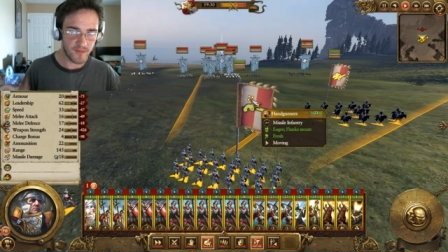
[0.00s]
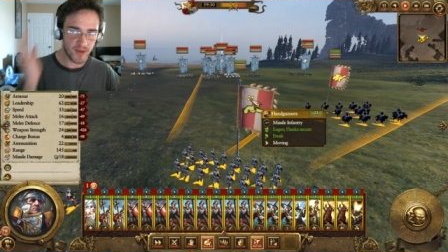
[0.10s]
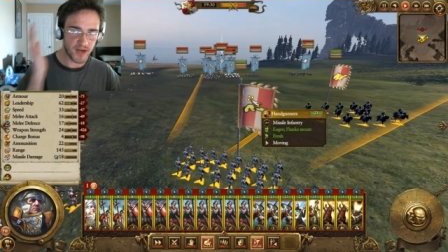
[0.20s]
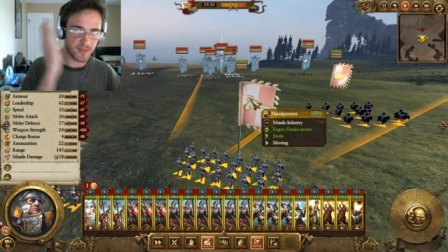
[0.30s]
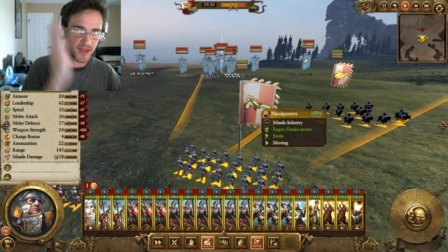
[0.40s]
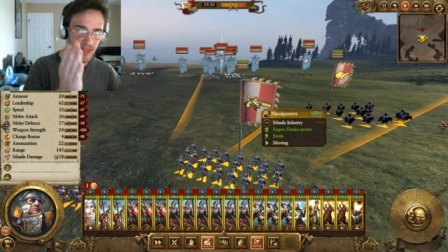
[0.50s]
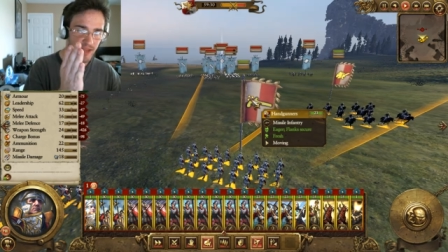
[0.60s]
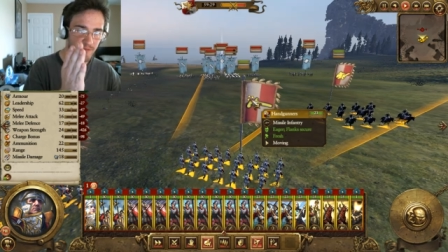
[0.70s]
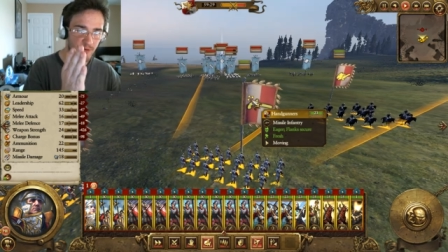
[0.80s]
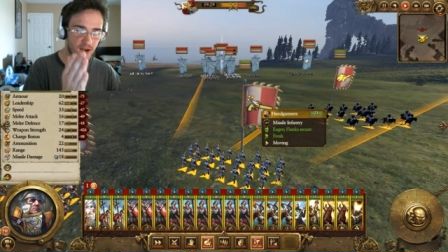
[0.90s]
Everybody
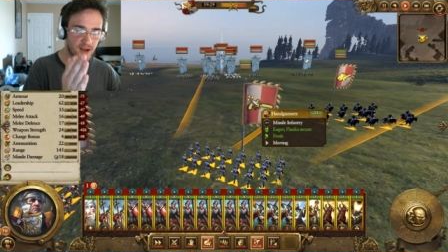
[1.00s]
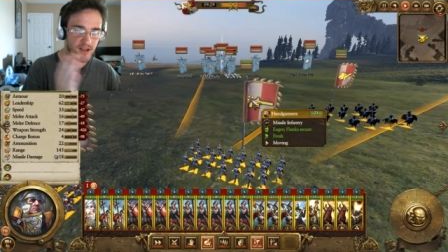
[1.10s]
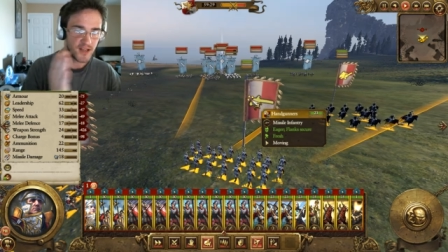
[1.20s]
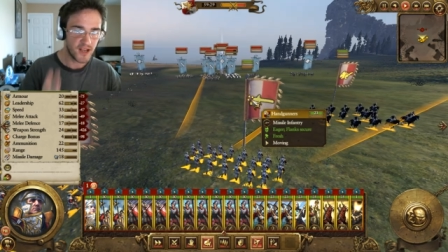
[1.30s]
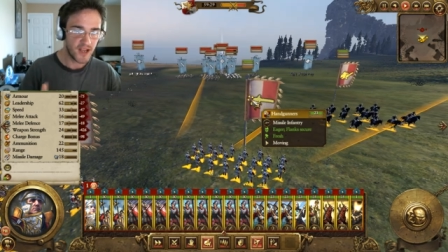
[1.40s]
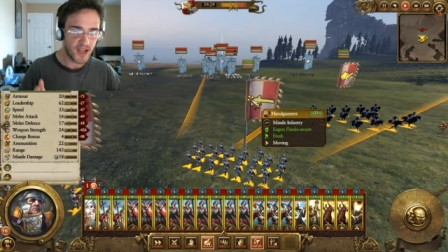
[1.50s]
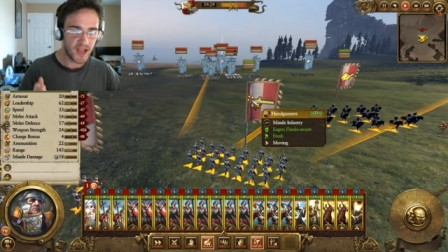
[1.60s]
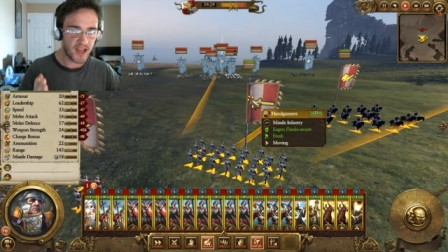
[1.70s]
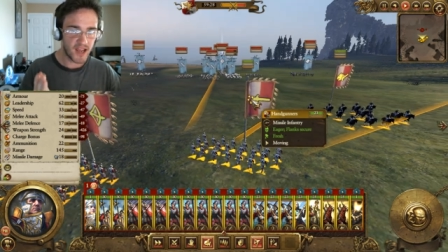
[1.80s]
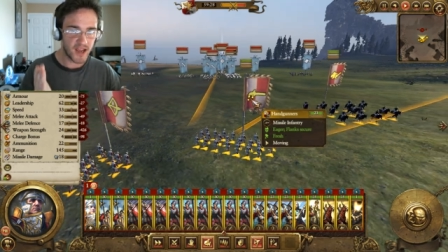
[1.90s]
melee front,
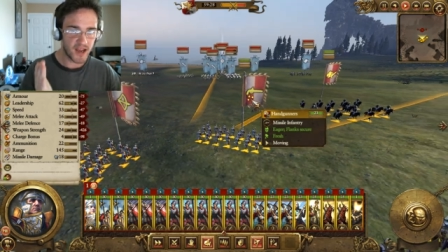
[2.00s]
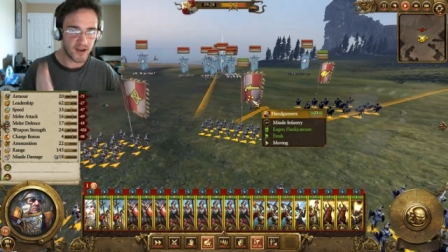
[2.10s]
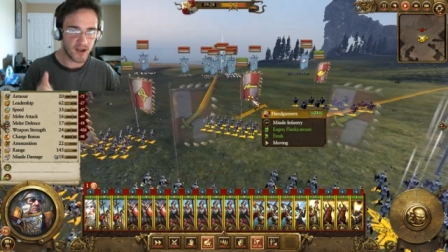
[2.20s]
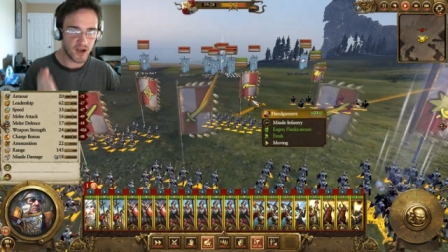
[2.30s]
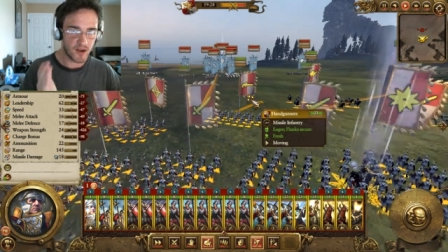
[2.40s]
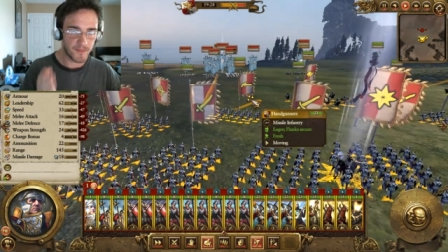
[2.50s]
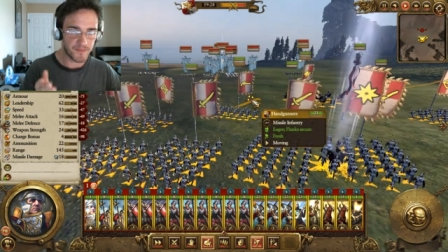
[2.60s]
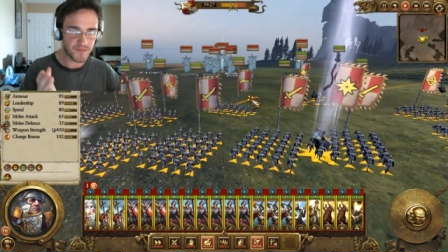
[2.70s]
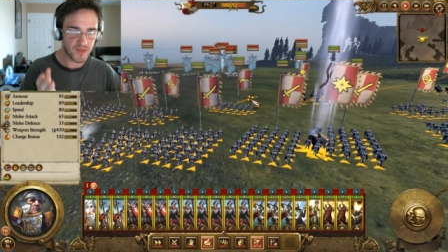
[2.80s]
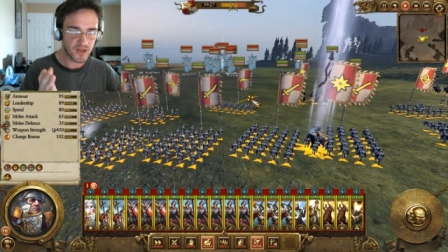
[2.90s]
and,
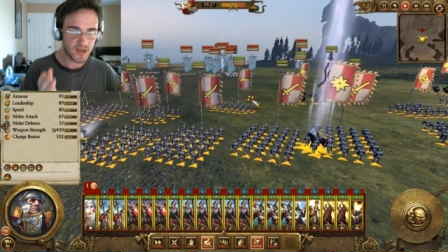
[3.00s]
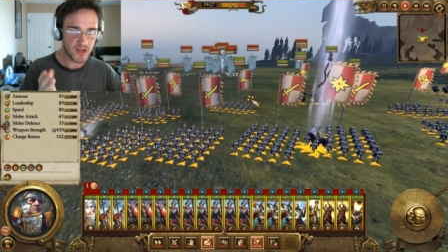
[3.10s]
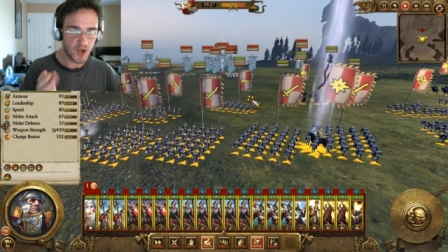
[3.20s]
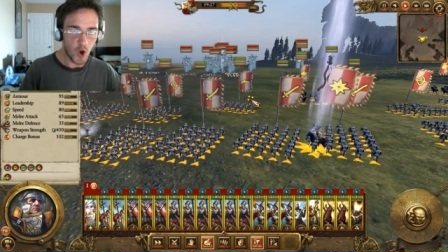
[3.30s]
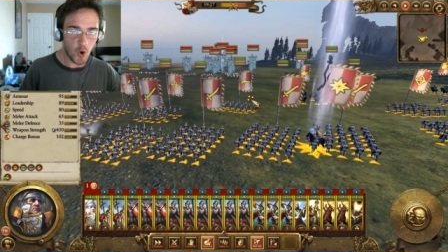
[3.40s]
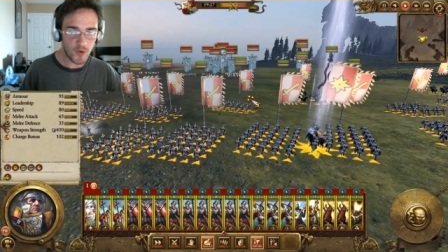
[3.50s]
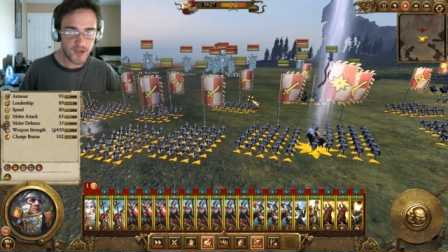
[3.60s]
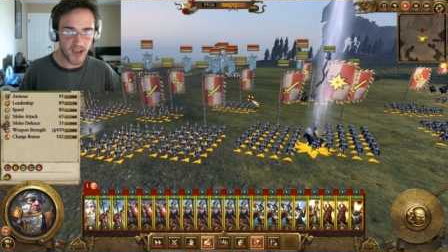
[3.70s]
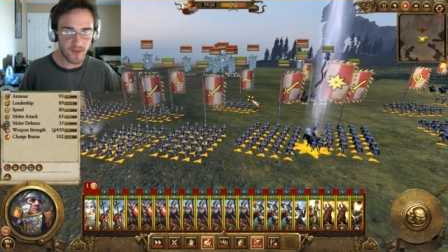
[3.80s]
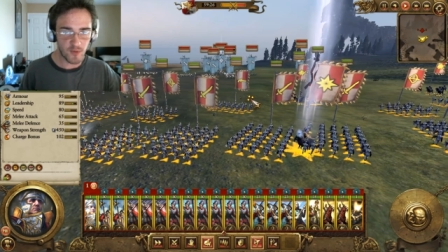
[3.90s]
um,
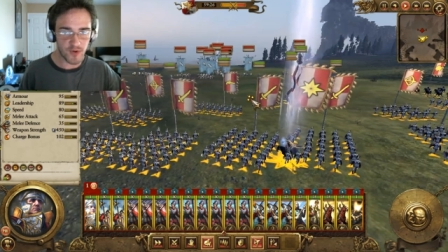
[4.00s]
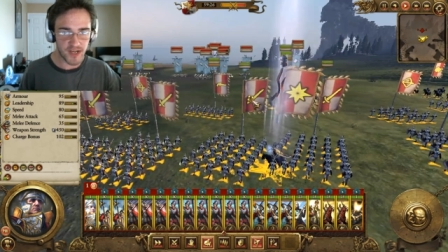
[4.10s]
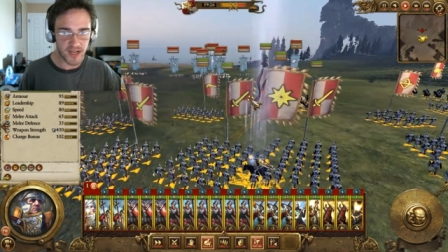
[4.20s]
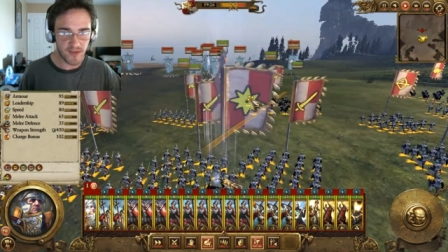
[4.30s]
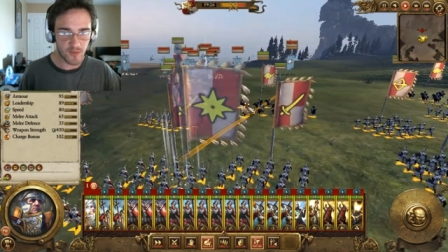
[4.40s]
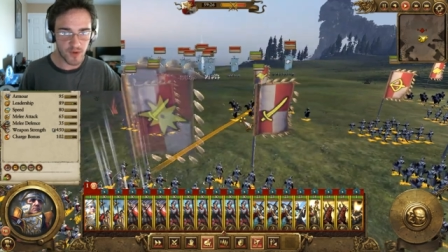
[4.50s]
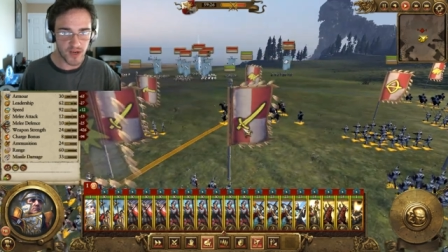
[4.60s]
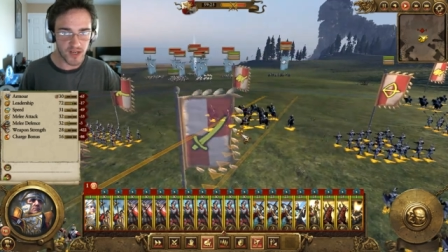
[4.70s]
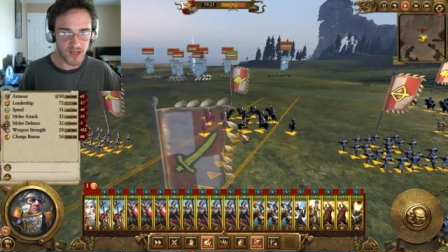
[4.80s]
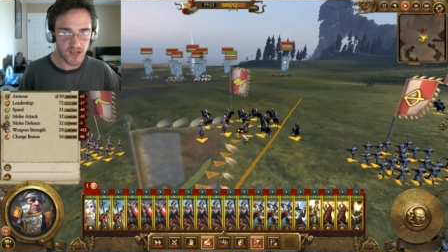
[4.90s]
oh, cavalry,
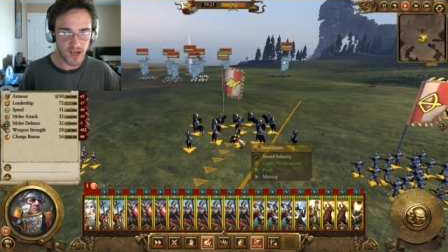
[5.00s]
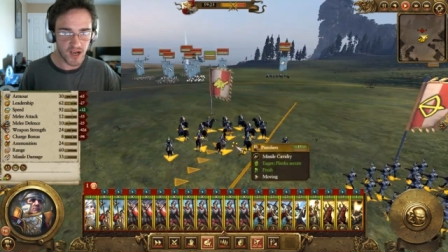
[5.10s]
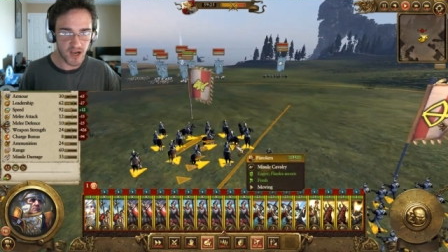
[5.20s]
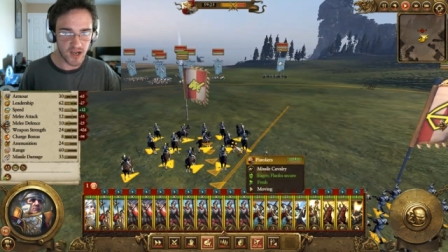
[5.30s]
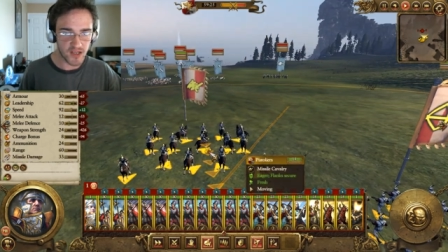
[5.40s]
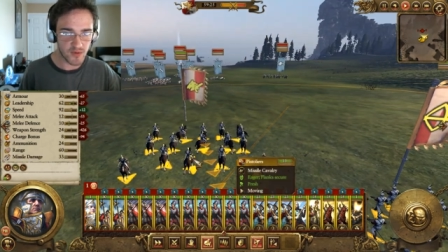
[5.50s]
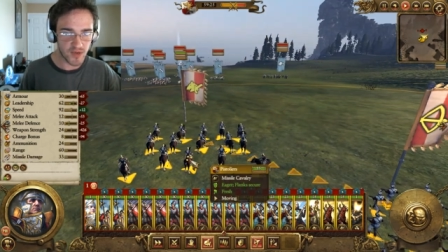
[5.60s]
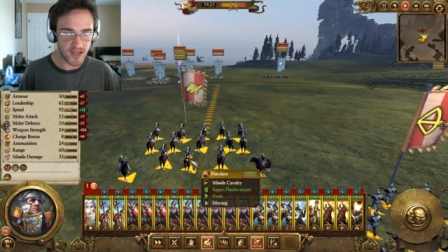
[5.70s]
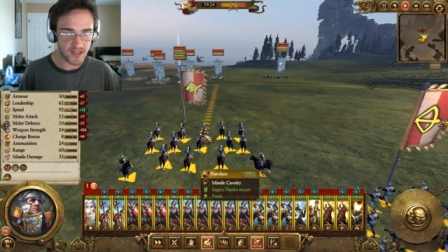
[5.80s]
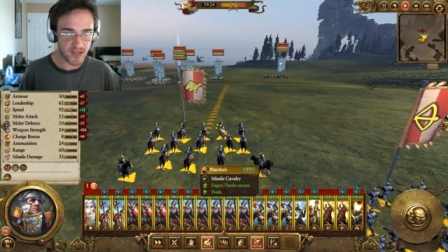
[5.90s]
cavalry. Uh,
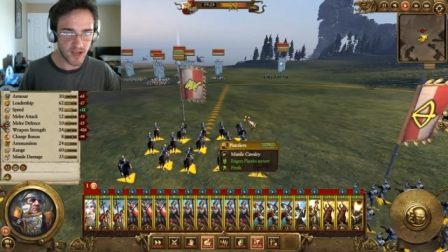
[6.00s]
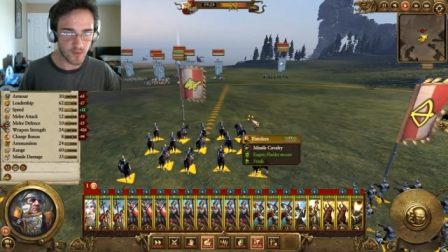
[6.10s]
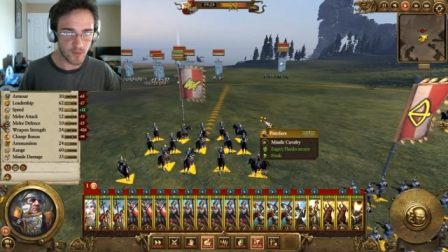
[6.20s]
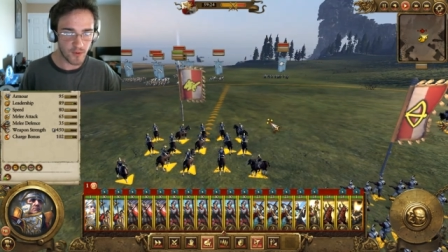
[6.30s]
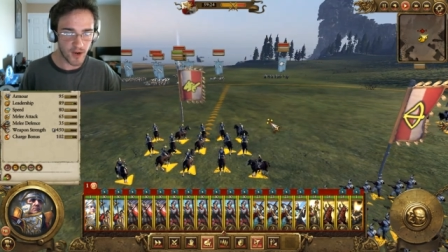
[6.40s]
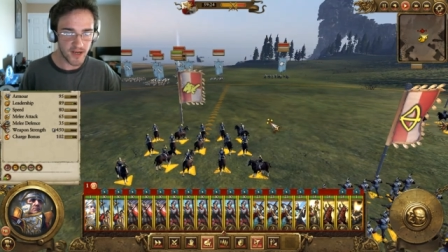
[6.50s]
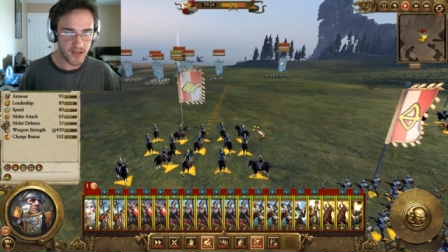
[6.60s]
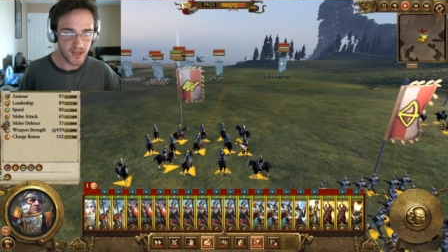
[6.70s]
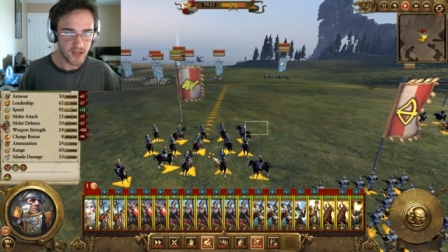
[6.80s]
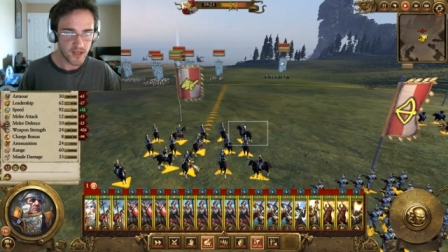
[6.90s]
you guys are cavalry,
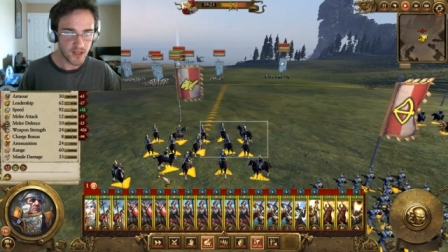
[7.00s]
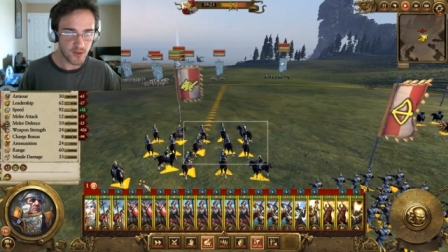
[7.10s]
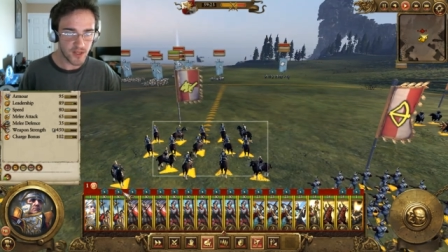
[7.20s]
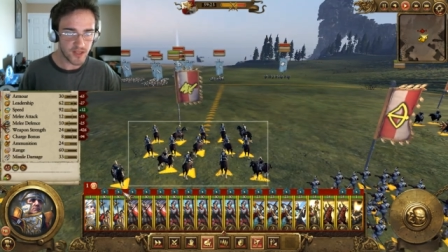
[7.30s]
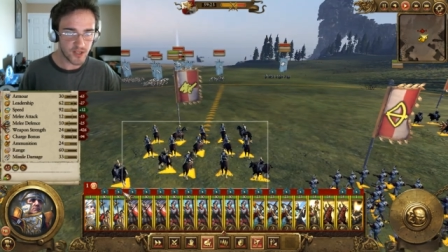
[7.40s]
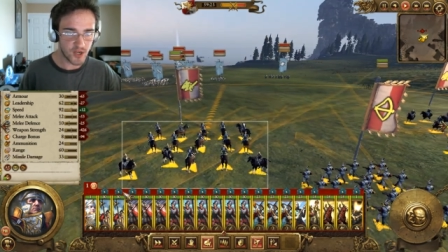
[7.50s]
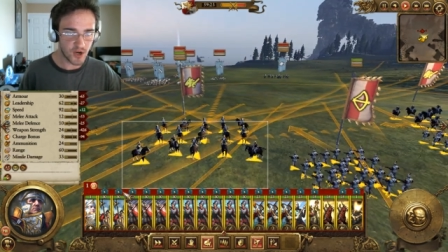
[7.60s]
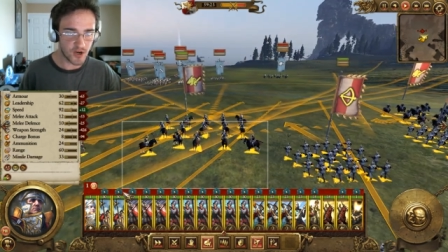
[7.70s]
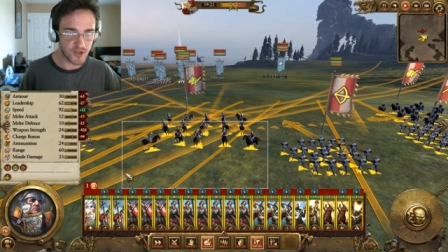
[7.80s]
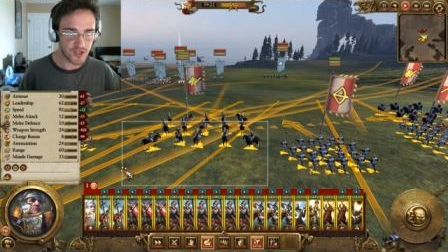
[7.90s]
right? You lead the
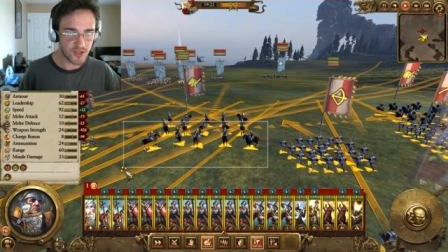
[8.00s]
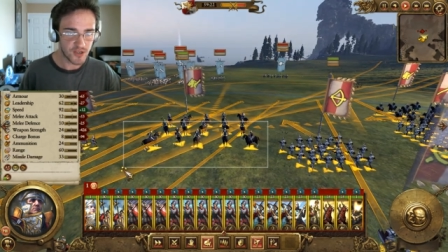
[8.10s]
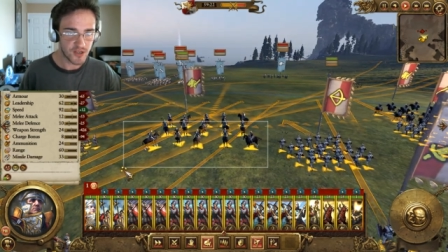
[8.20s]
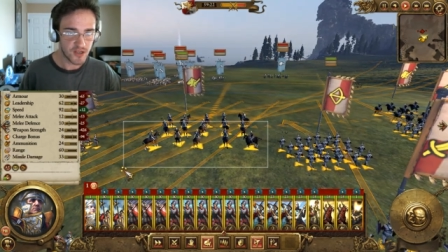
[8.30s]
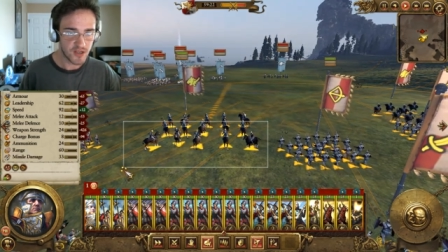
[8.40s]
charge.